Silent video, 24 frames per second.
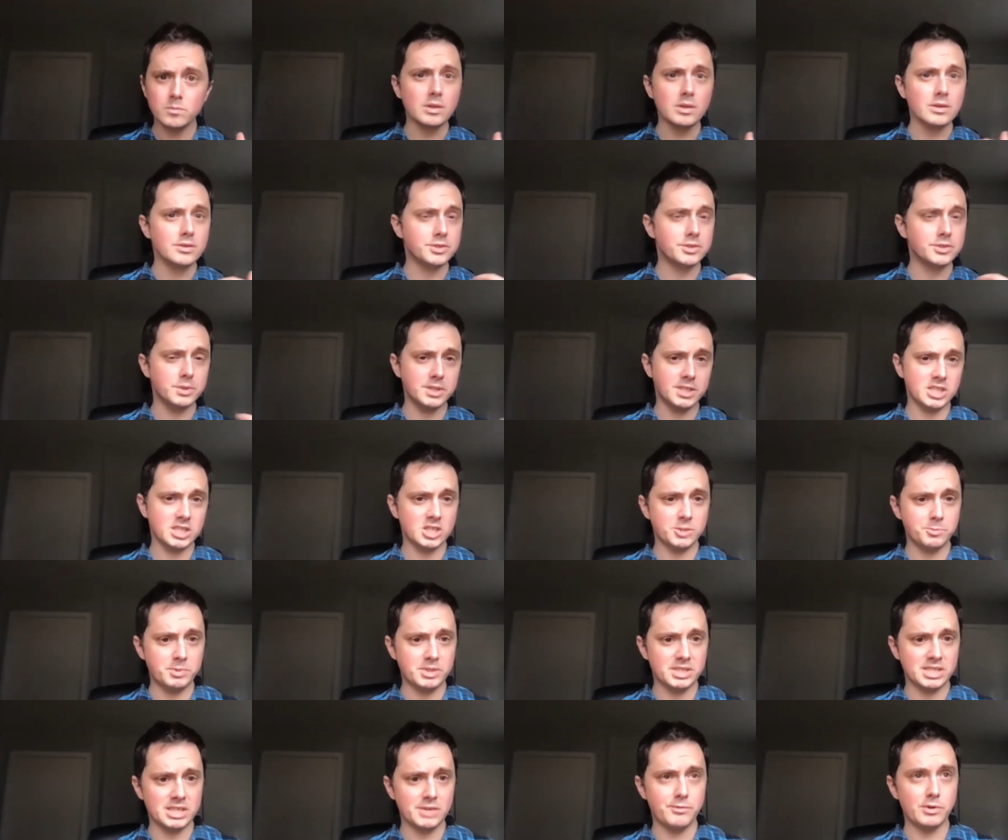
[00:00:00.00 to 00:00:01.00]
So this is
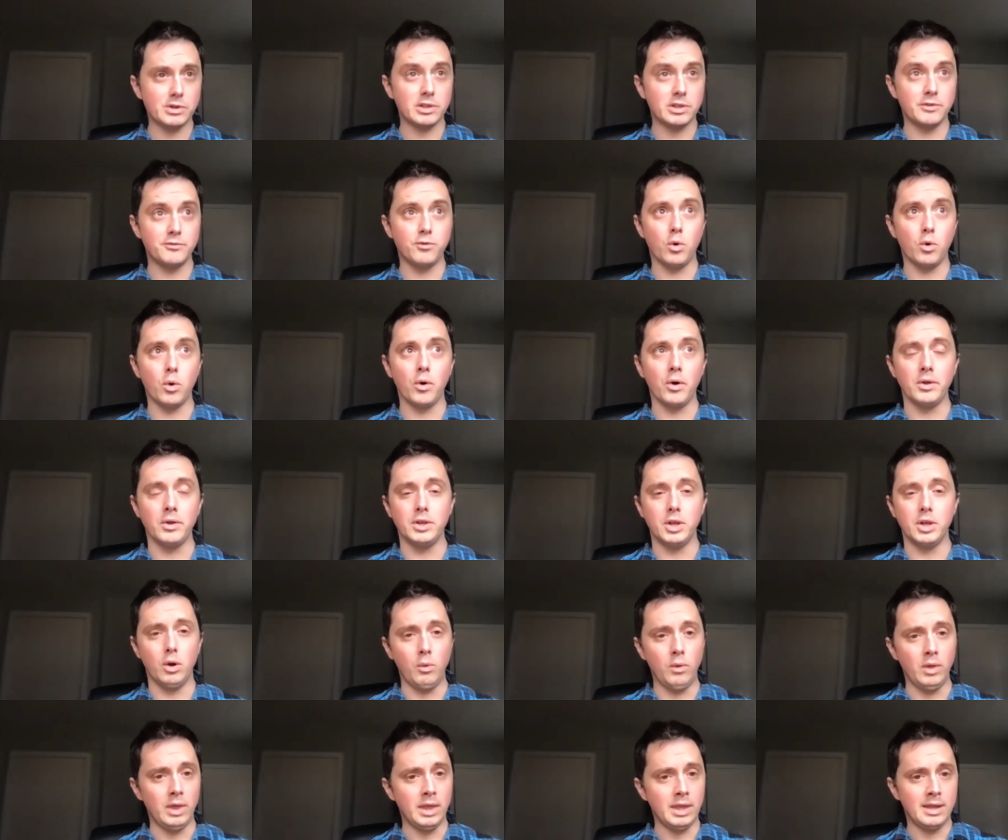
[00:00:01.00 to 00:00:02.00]
specifically for, you
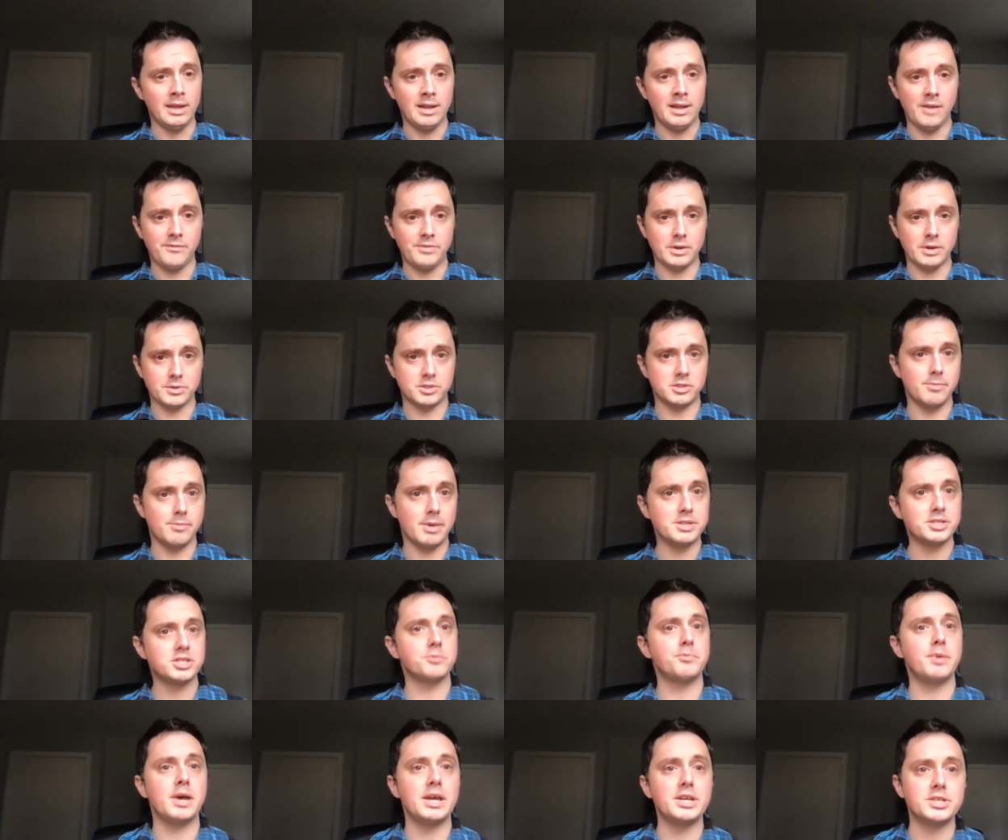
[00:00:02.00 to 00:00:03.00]
know, if there's
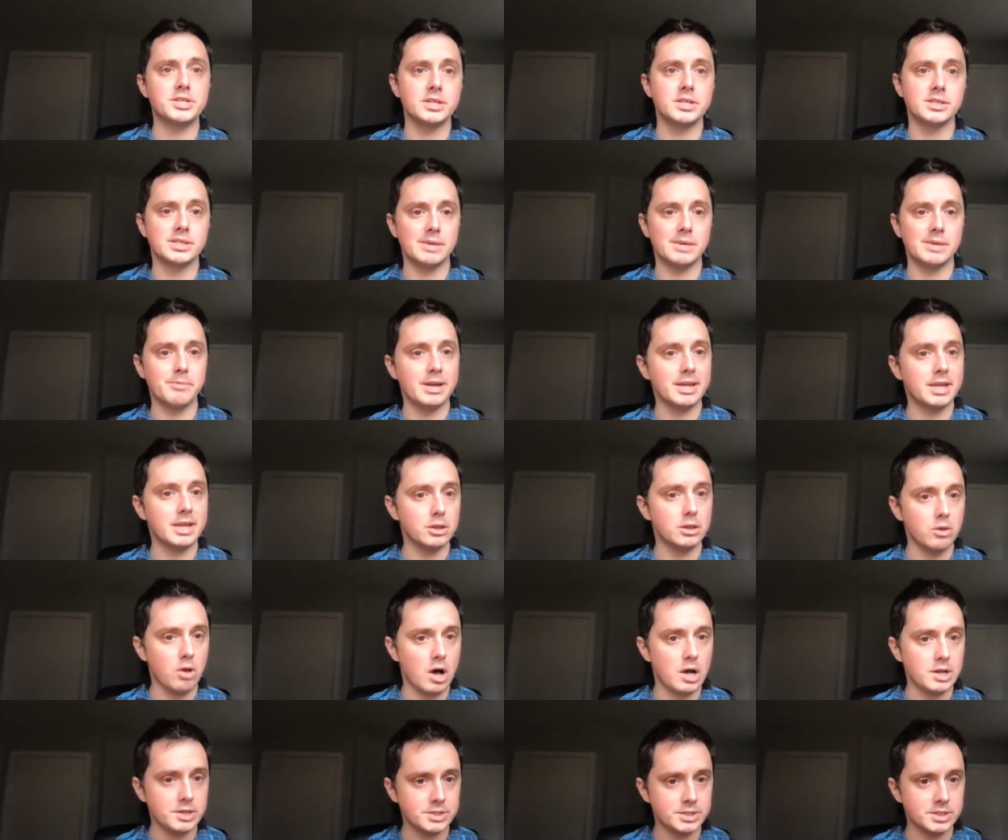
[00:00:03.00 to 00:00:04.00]
dementia patients that might get
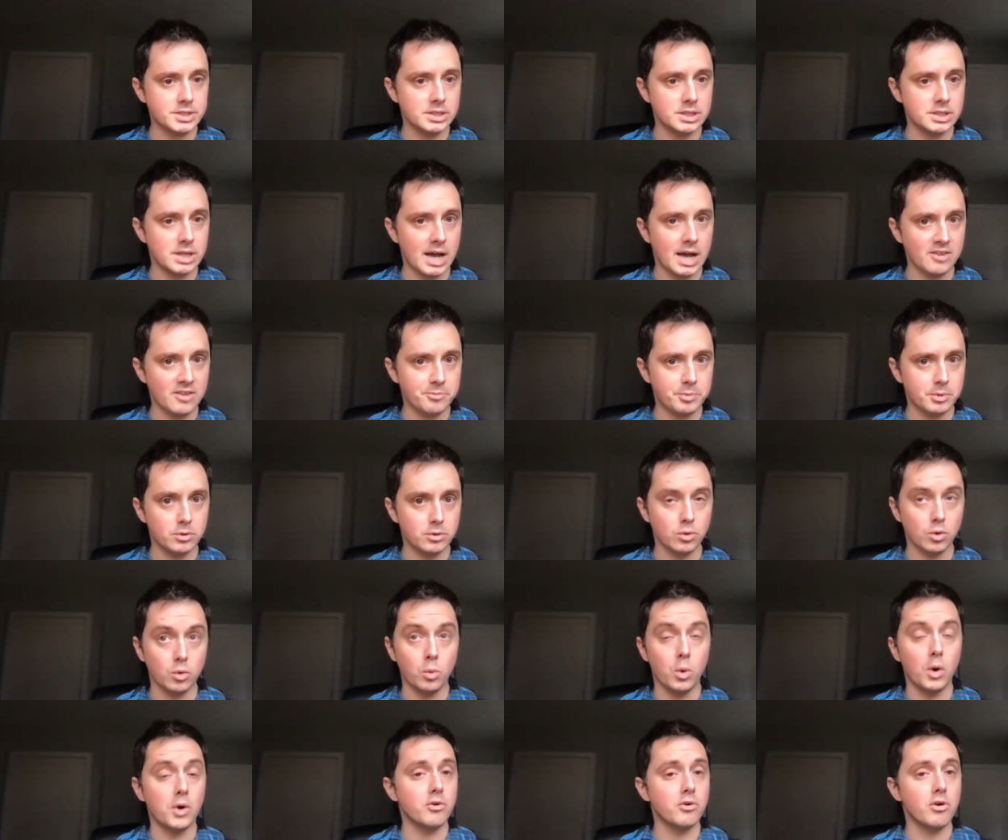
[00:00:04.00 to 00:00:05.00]
lost in the hospital or
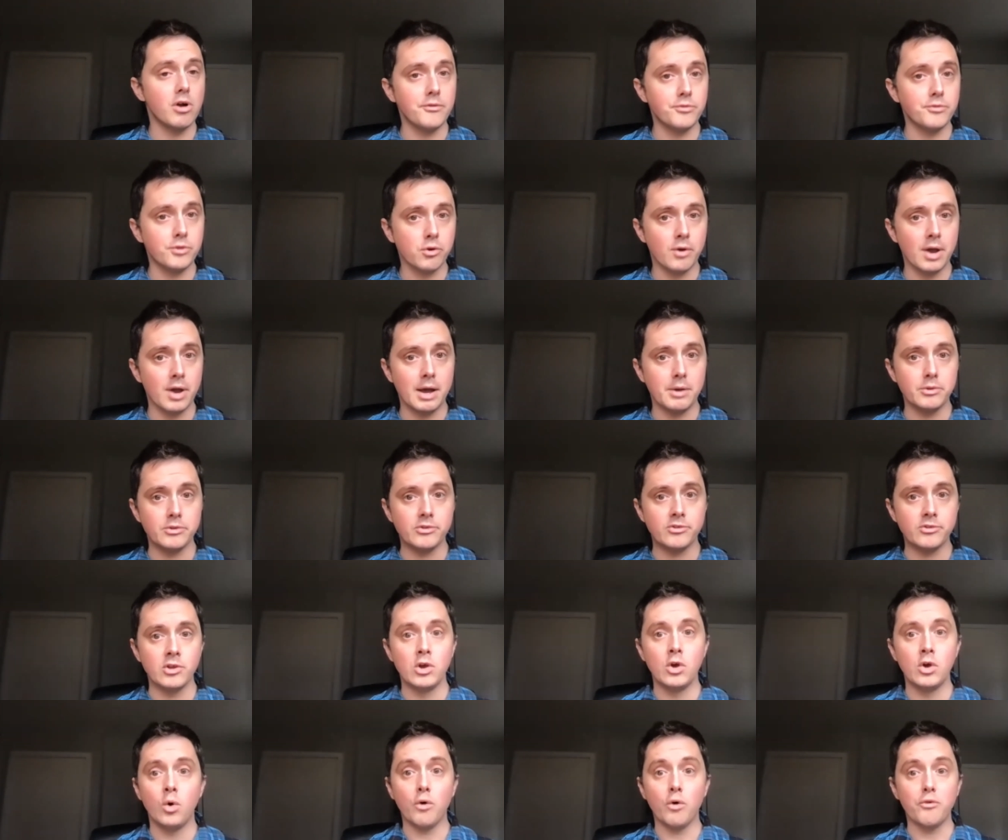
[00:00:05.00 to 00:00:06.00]
wander off the grounds
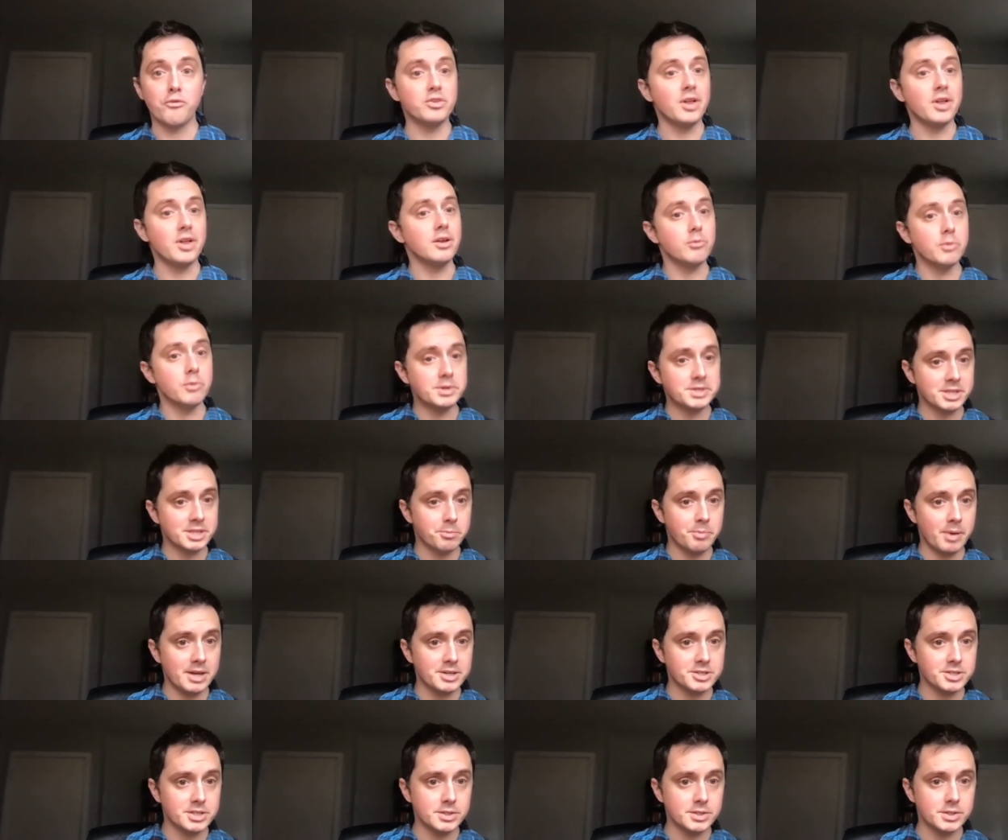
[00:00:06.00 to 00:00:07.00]
or flight risk
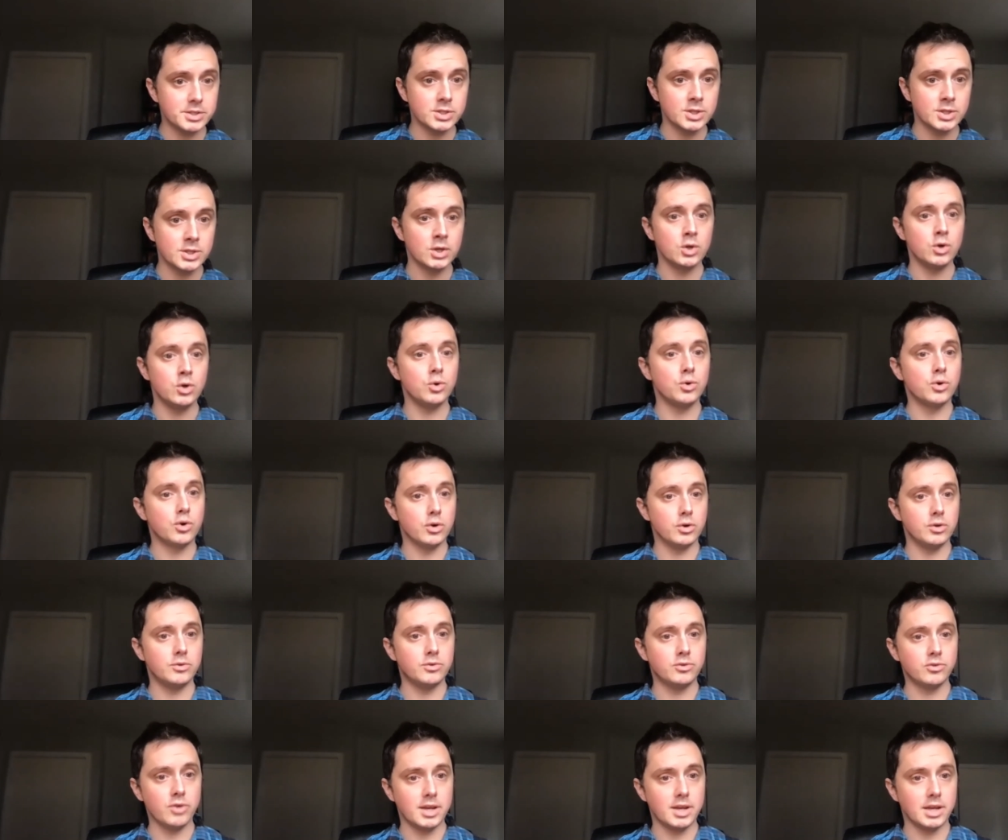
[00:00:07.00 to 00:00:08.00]
patients who
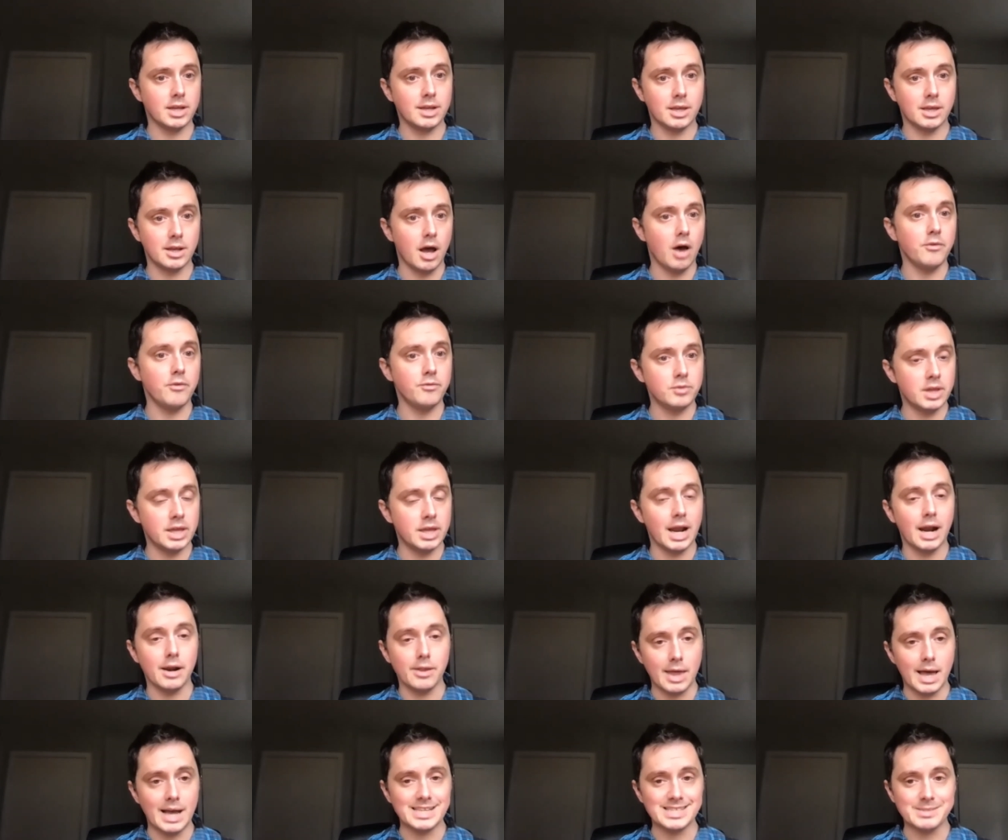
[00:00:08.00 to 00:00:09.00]
could try to get off, get out
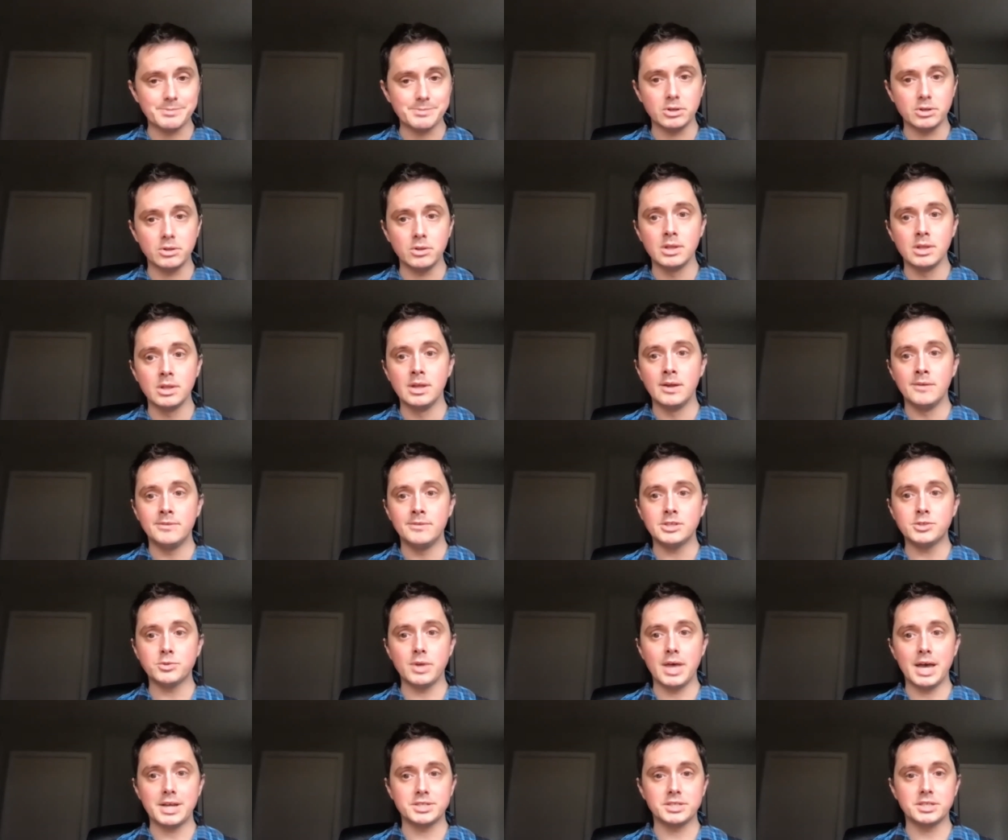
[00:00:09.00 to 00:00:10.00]
of the hospital. This
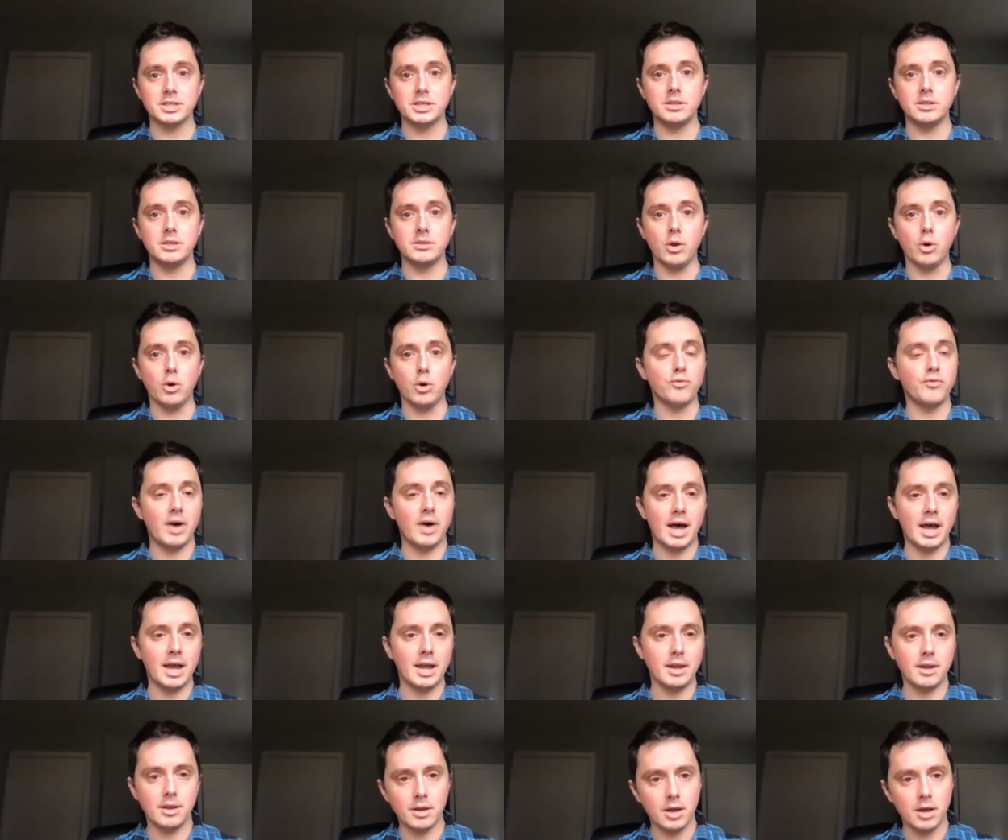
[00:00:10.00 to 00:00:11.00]
will actually
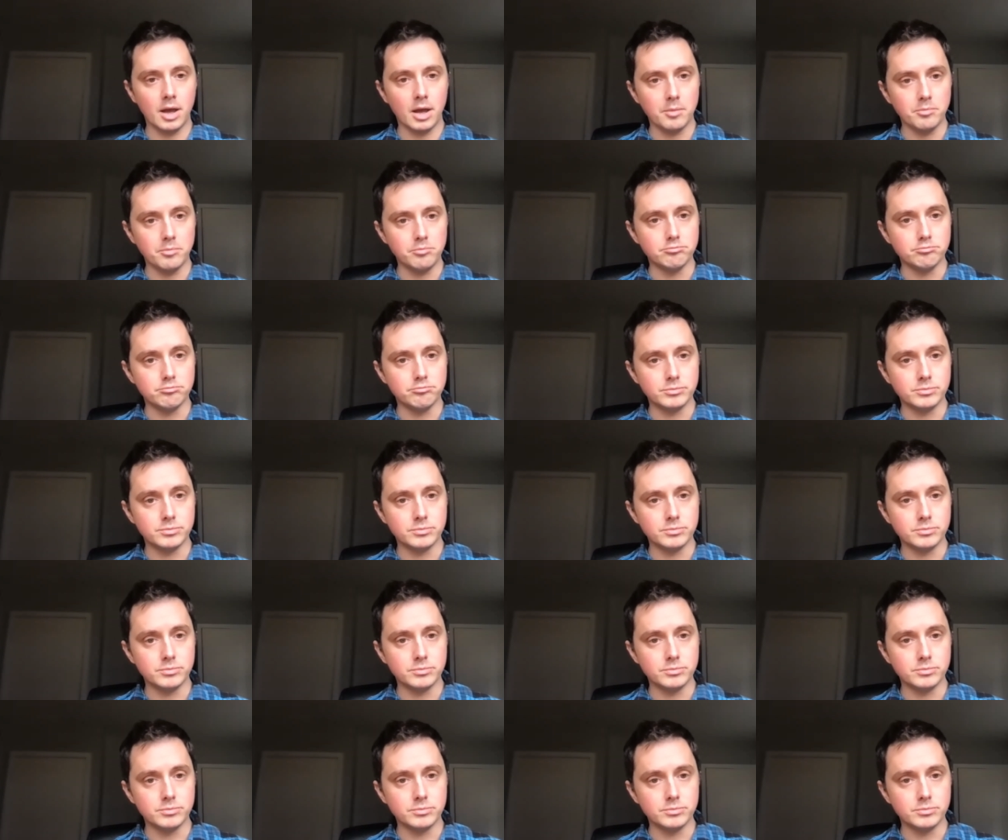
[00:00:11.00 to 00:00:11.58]
notify um,